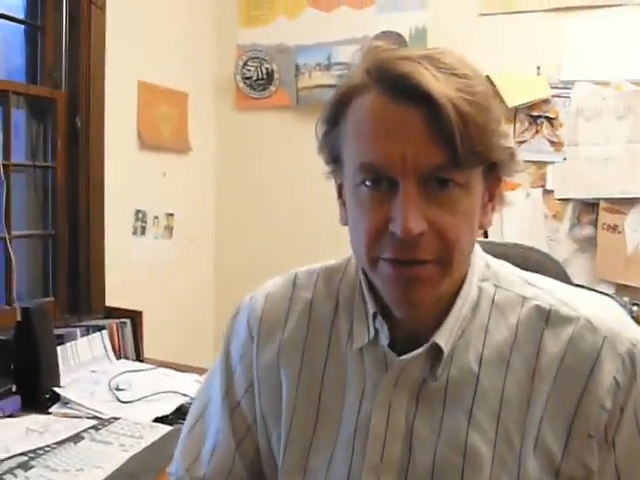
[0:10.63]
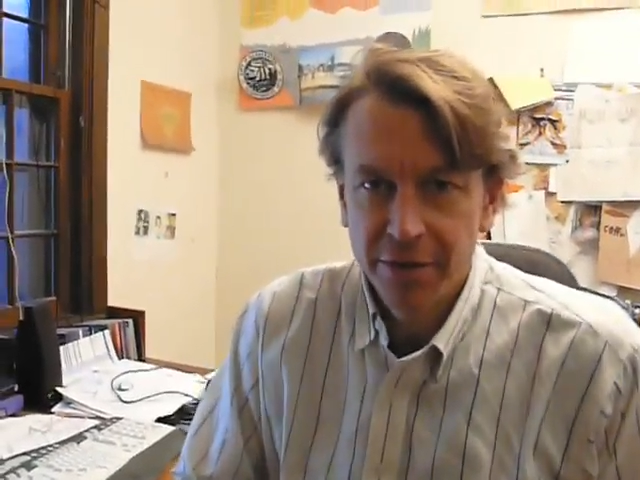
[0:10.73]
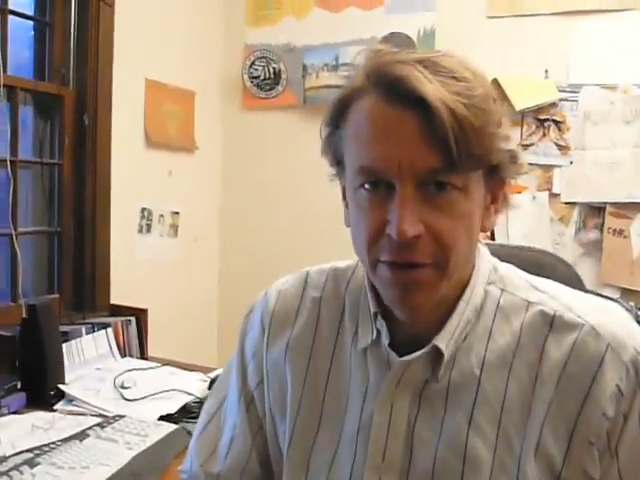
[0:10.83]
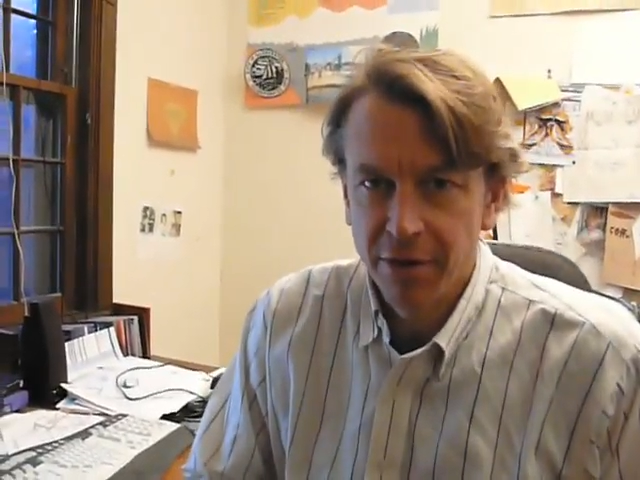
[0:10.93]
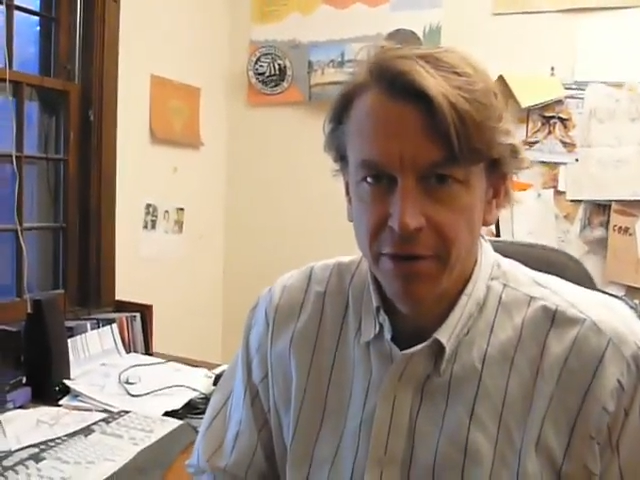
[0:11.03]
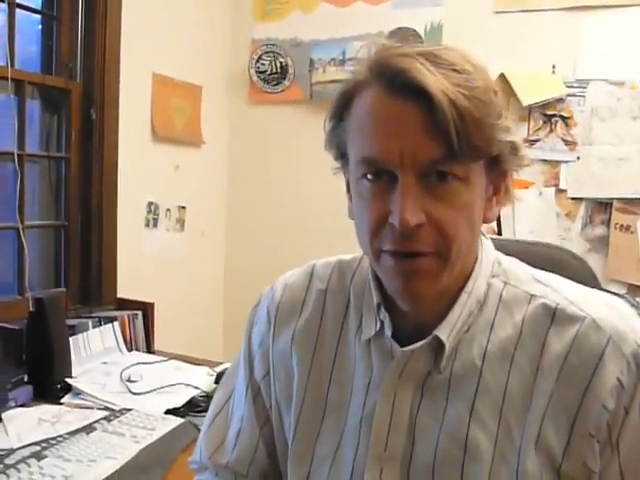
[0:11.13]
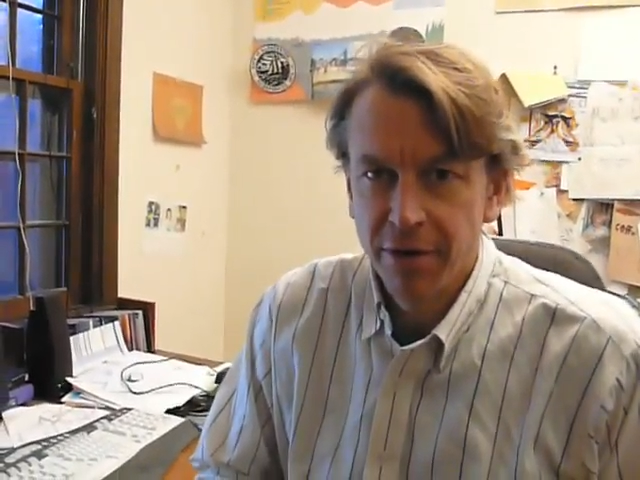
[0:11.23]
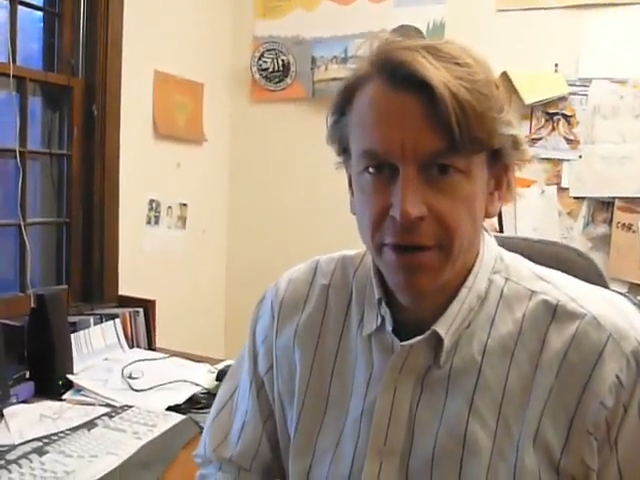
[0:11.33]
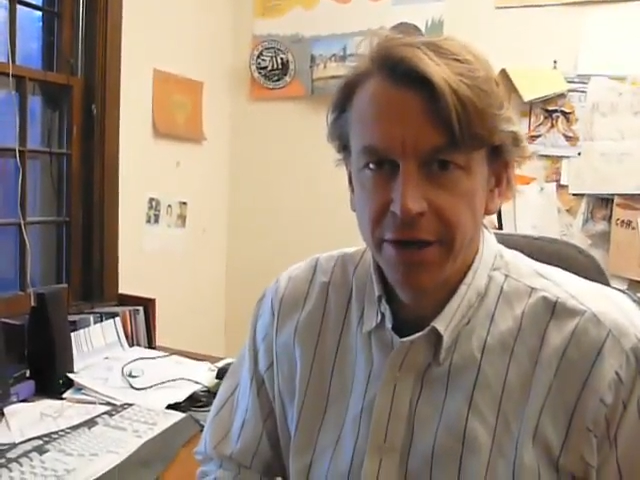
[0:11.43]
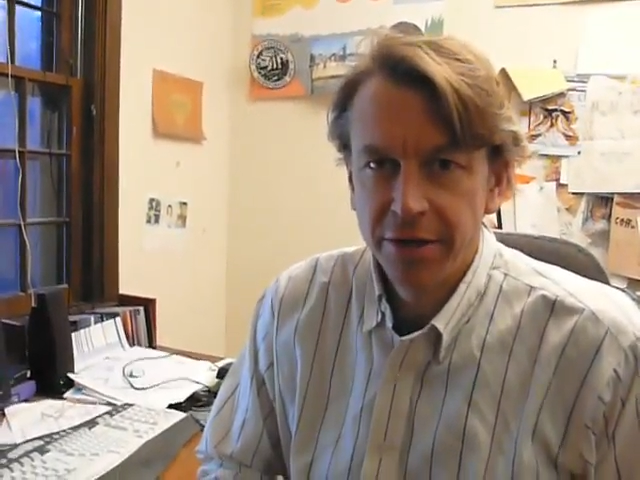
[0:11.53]
So
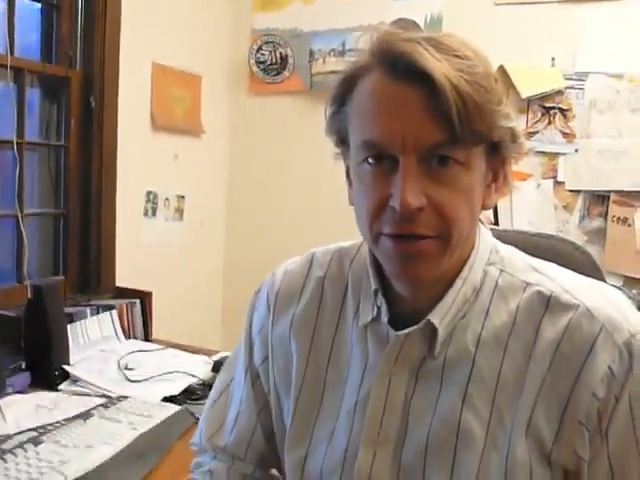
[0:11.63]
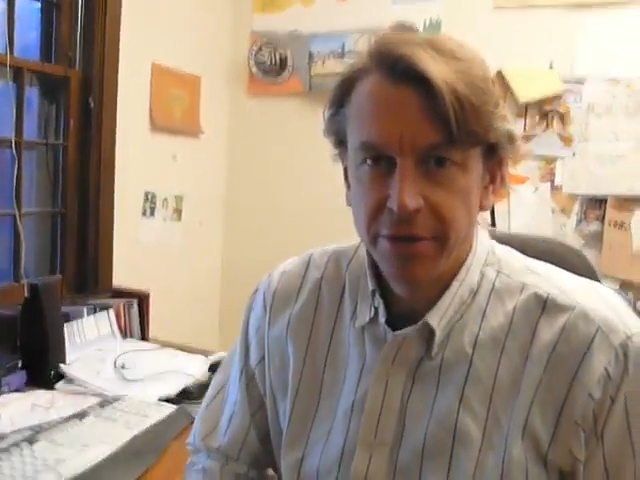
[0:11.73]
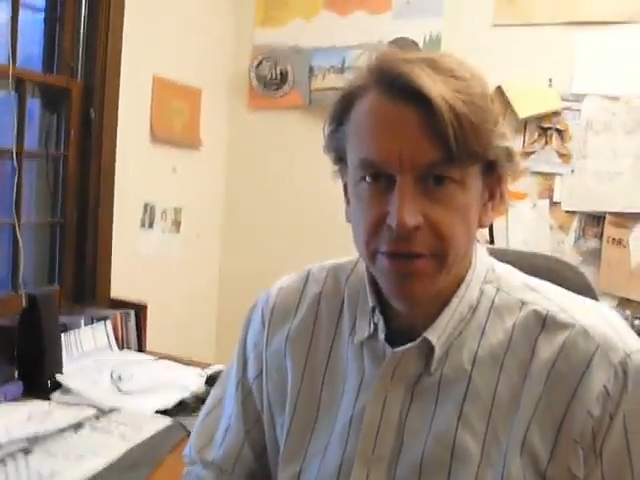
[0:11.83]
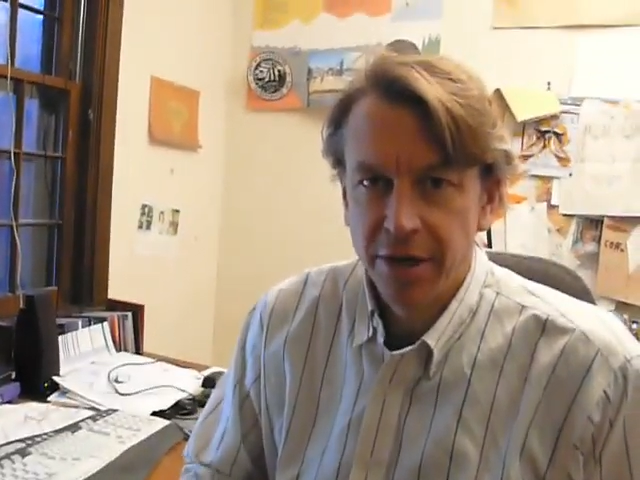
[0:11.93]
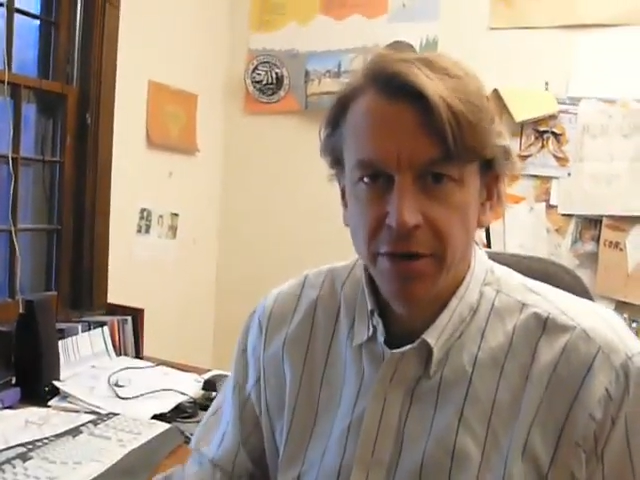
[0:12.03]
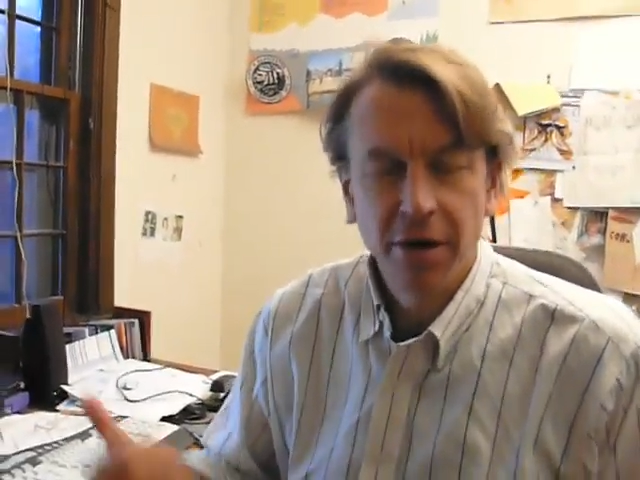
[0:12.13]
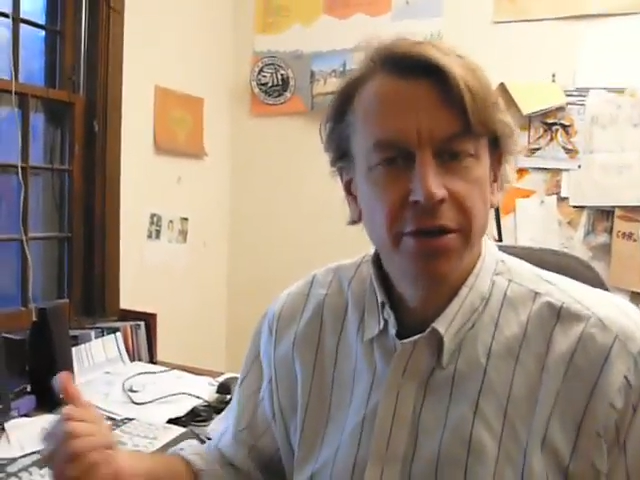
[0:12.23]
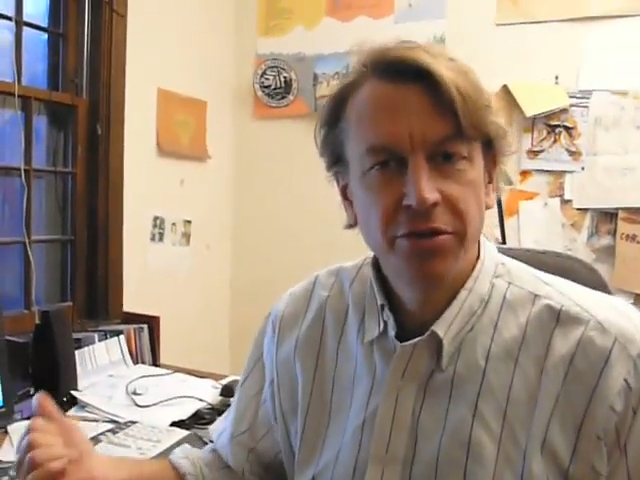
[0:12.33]
all I do is I go to